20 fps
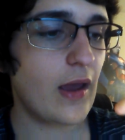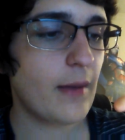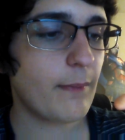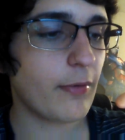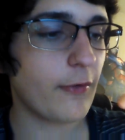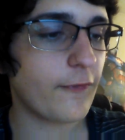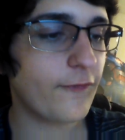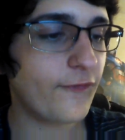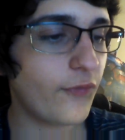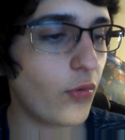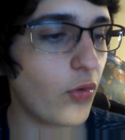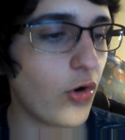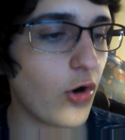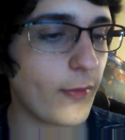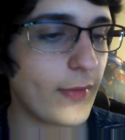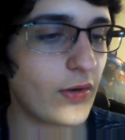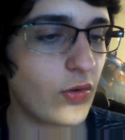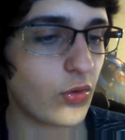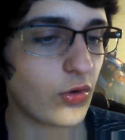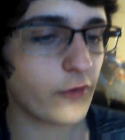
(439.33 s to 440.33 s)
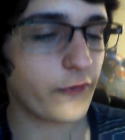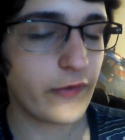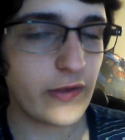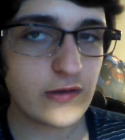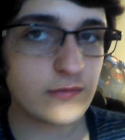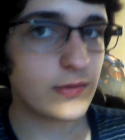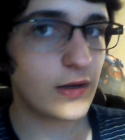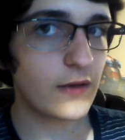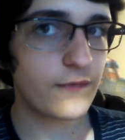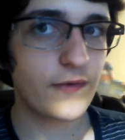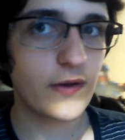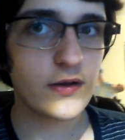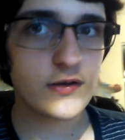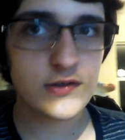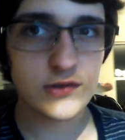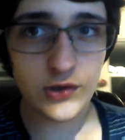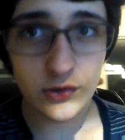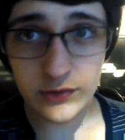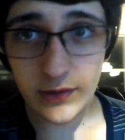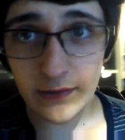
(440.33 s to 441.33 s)
perform in order for these
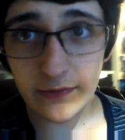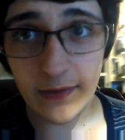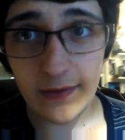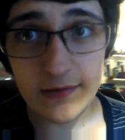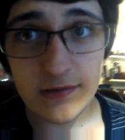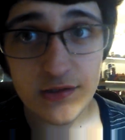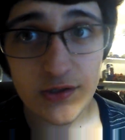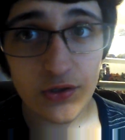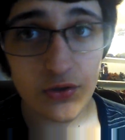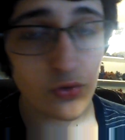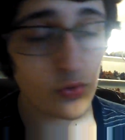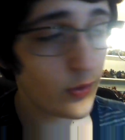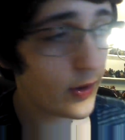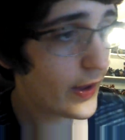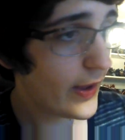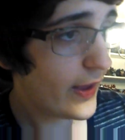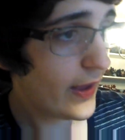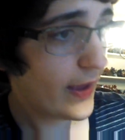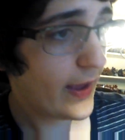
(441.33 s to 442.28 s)
minifigures to look like they do,